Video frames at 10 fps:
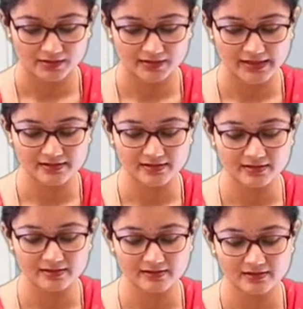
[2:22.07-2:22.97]
Next
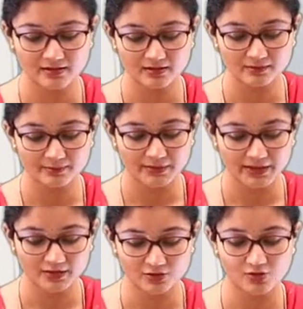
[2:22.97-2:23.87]
is the
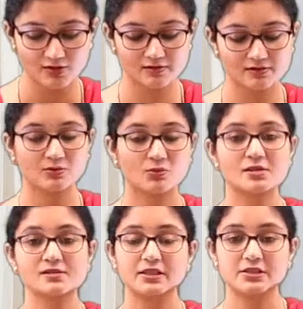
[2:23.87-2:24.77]
main cause. What
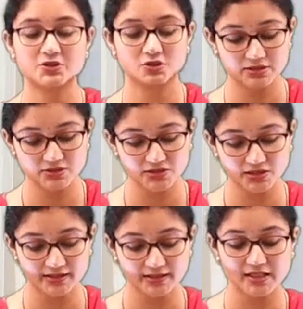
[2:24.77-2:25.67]
is the
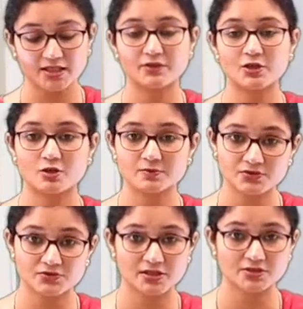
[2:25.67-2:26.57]
etiology? Airway
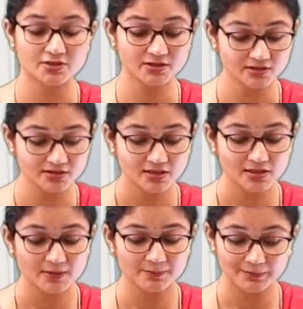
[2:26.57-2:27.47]
obstruction,
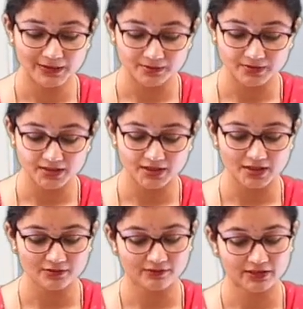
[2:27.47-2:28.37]
pulmonary
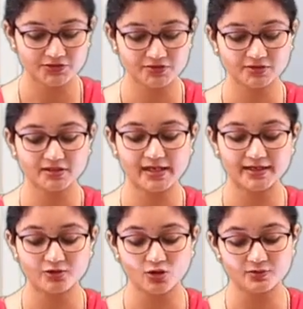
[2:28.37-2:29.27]
infection
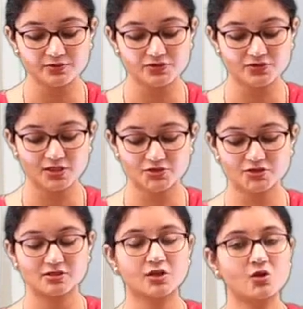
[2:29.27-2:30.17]
and
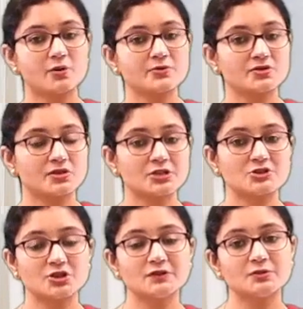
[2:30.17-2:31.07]
obstruction. Now
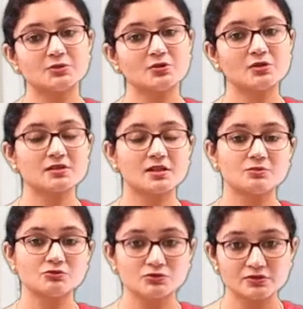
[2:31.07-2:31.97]
obstruction of the bronchus are
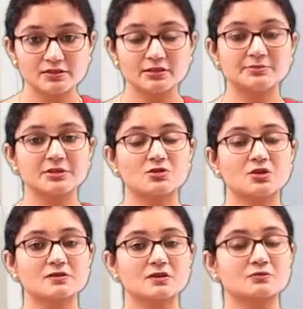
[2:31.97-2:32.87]
mostly
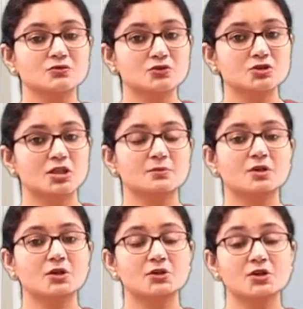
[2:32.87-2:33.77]
because of more
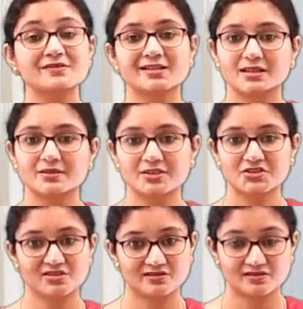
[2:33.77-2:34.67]
amount of
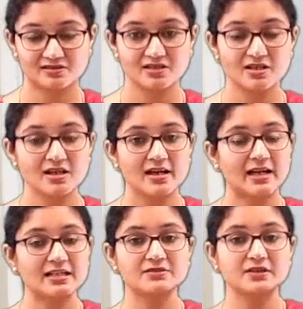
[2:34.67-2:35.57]
secretions.
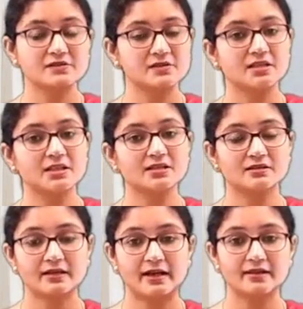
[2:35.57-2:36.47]
As we have
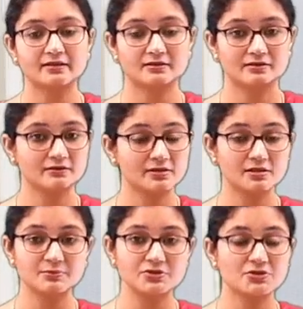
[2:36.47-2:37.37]
seen that in
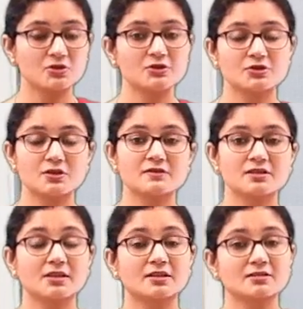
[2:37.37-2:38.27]
the picture also, you have
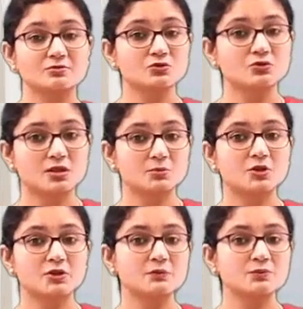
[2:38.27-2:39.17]
seen there is more
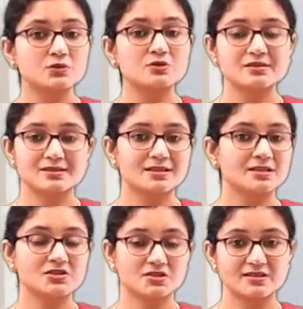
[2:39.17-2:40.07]
amount of mucus
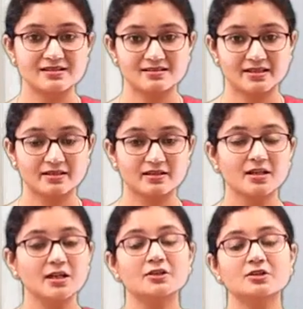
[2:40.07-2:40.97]
secretion inside.
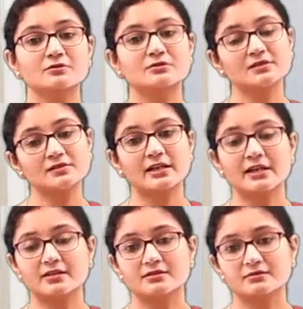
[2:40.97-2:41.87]
Now this
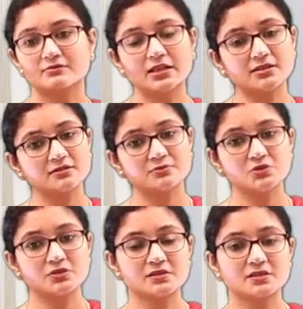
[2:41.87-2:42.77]
why this
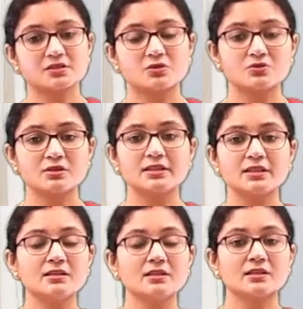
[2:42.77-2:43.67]
mucus secretion? The
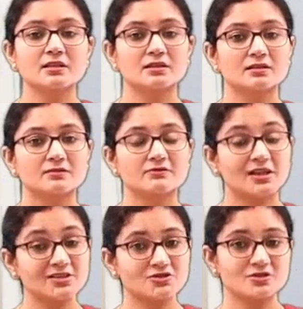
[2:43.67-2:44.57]
only
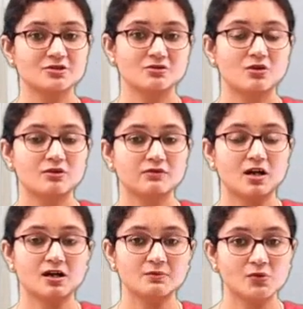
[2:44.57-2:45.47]
function of
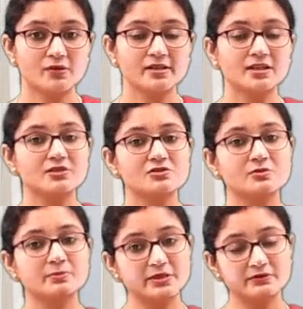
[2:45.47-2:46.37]
our body is to
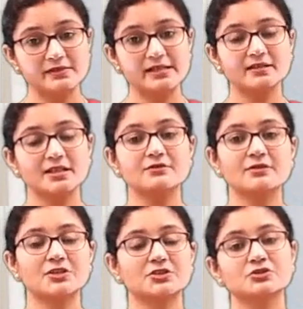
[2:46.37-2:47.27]
prevent
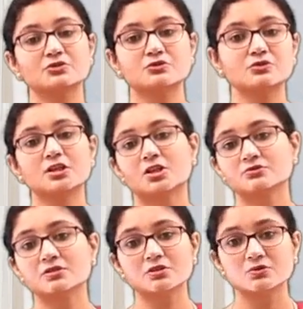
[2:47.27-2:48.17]
infection to go down
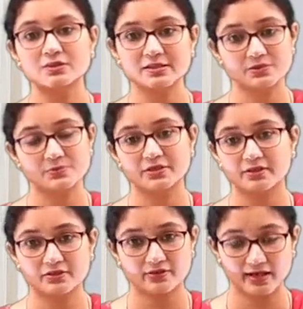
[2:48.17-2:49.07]
to the lower
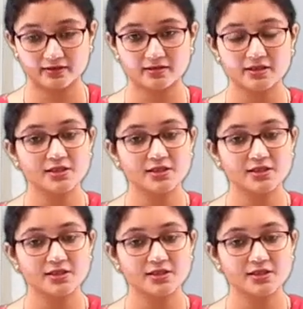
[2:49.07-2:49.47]
respiratory tract.